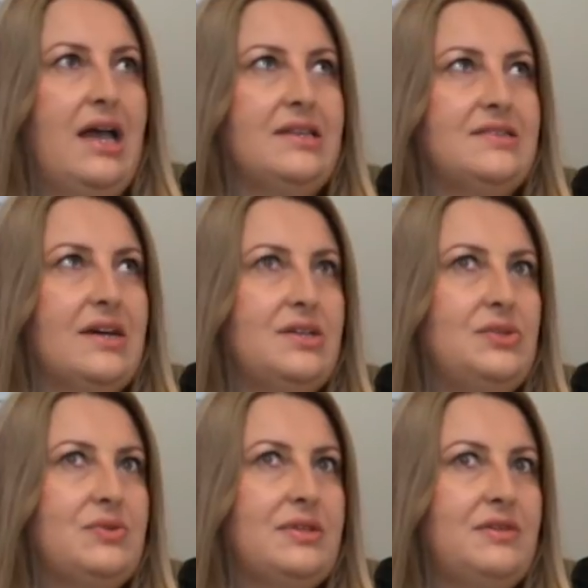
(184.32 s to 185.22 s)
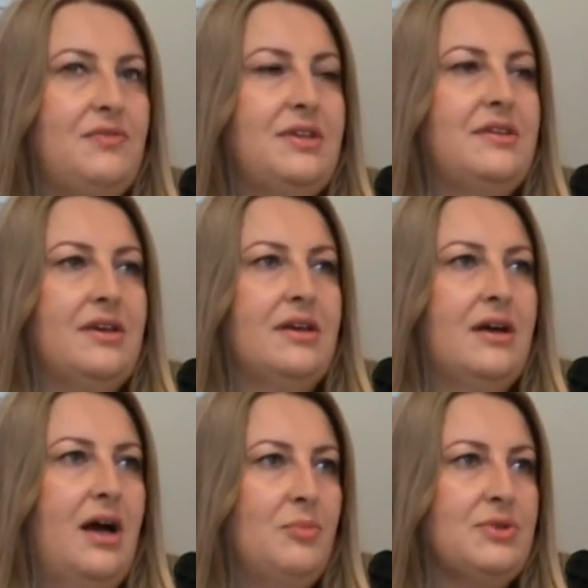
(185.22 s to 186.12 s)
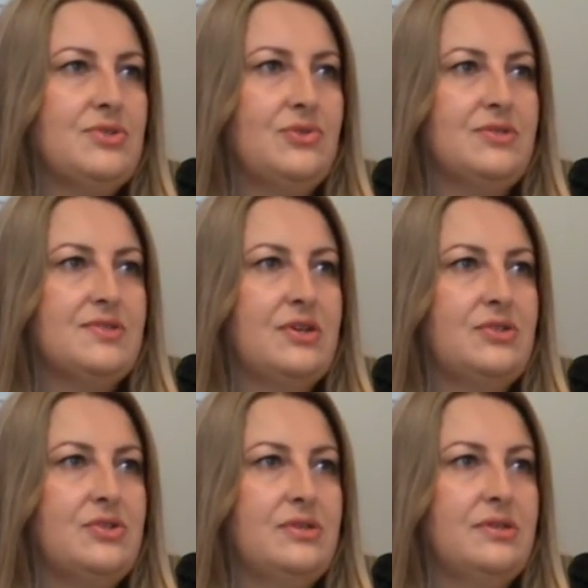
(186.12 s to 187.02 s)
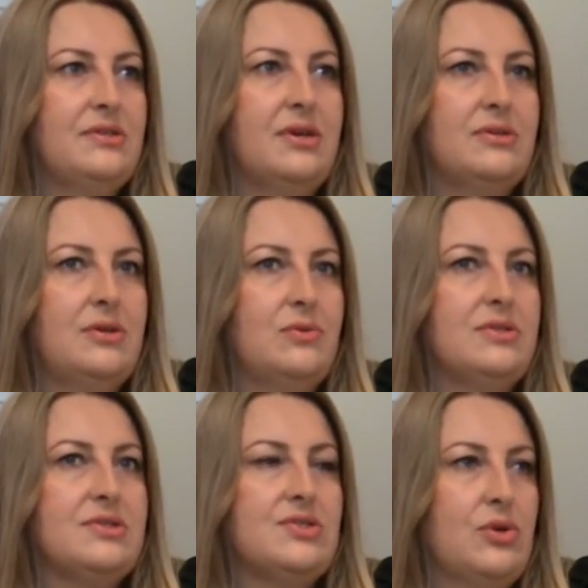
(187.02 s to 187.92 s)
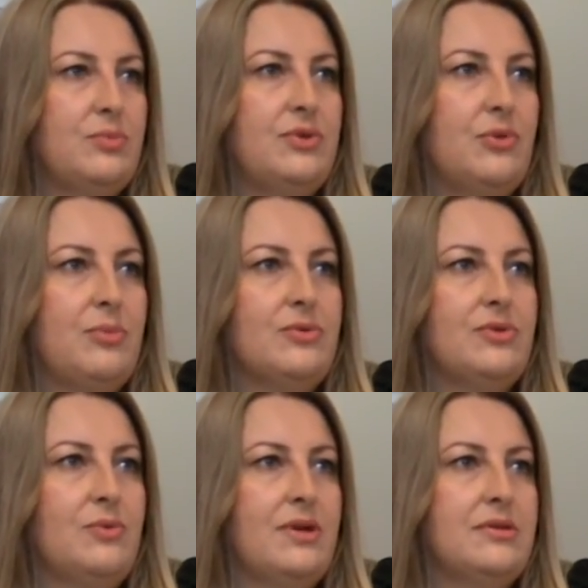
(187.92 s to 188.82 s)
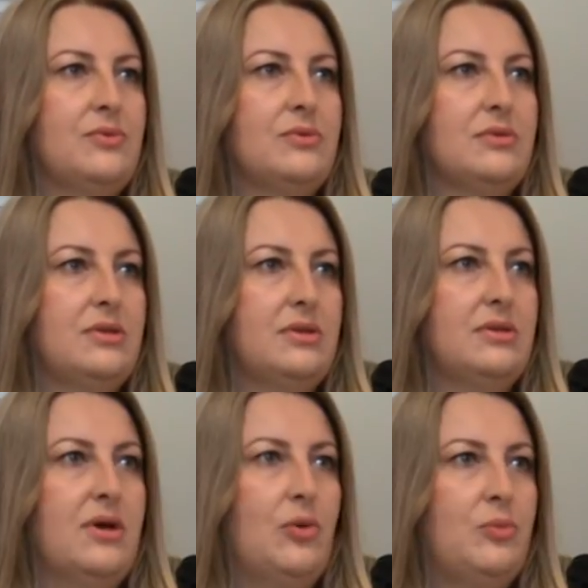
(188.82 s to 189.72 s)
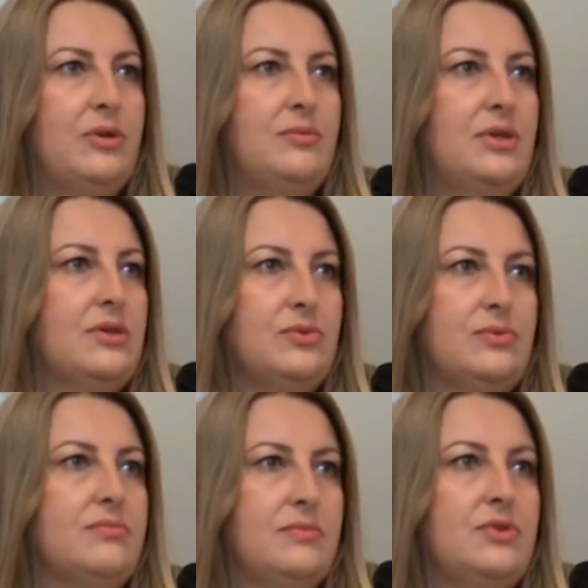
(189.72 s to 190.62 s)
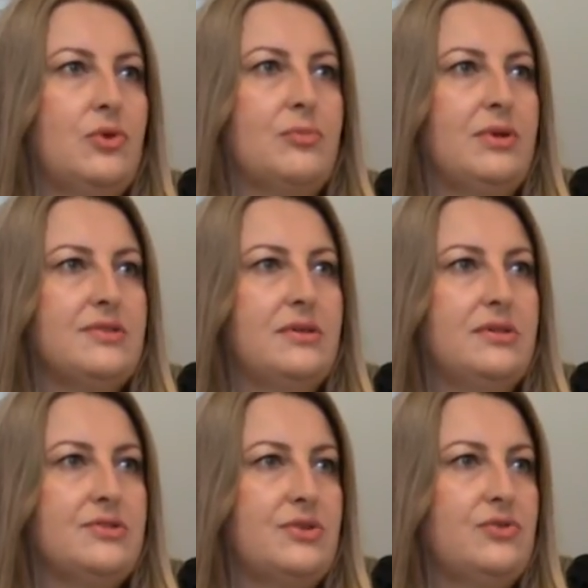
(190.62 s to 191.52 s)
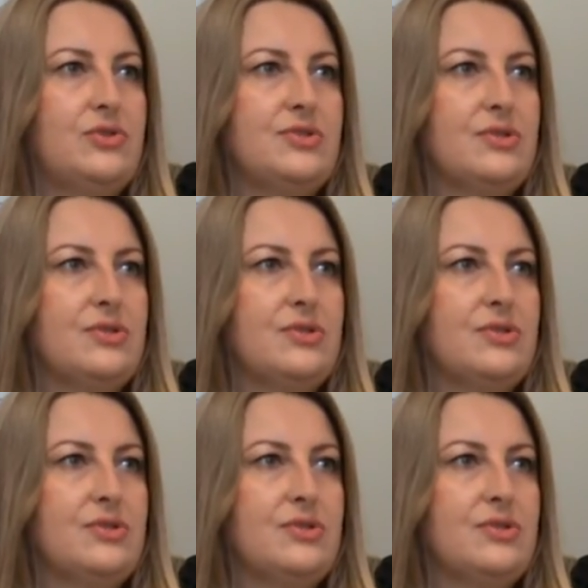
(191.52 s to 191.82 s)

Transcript: And I knew that if anything happens during the surgery, then they will stop the robotic one, they will open me and do the normal surgery.